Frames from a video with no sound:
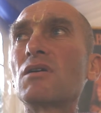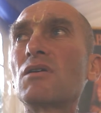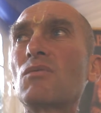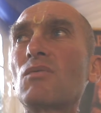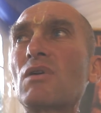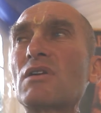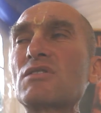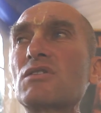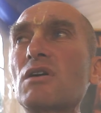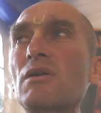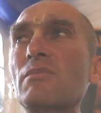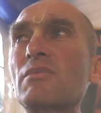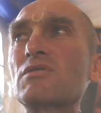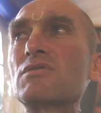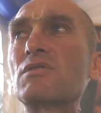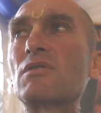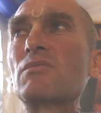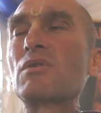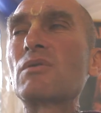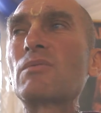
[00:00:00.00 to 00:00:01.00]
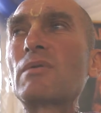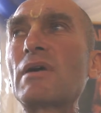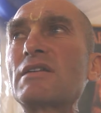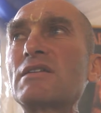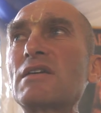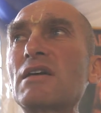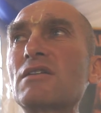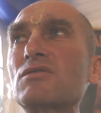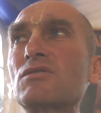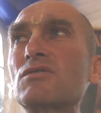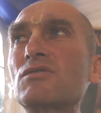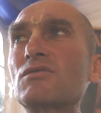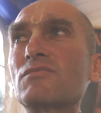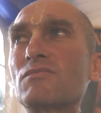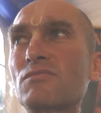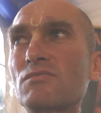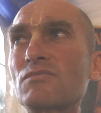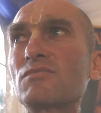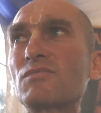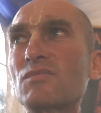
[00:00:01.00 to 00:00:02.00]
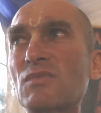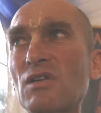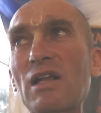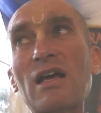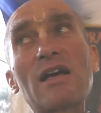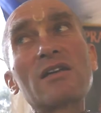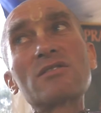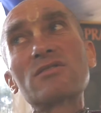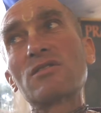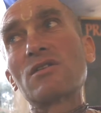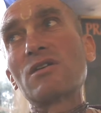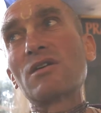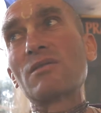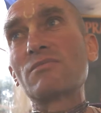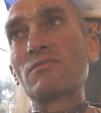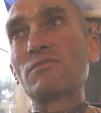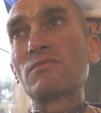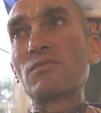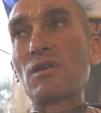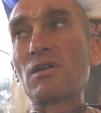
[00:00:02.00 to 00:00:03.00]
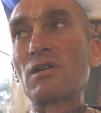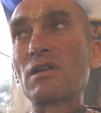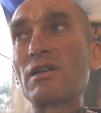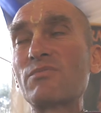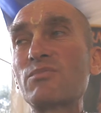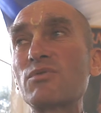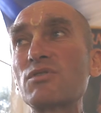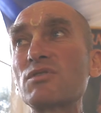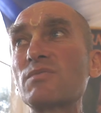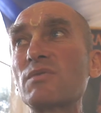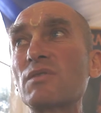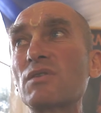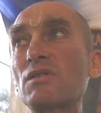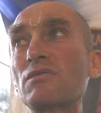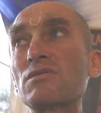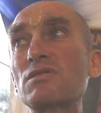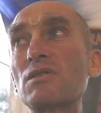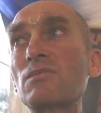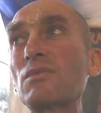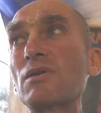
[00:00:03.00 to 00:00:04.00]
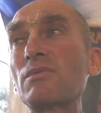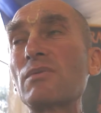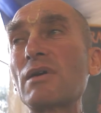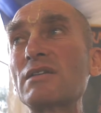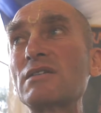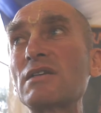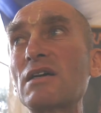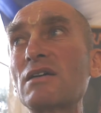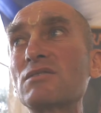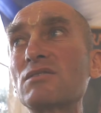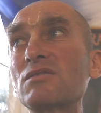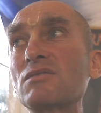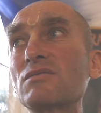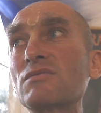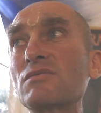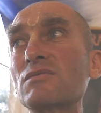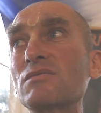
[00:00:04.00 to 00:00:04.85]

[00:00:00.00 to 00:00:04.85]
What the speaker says: one time I was on my way down to, the last time I left Brisbane, I was on my way down to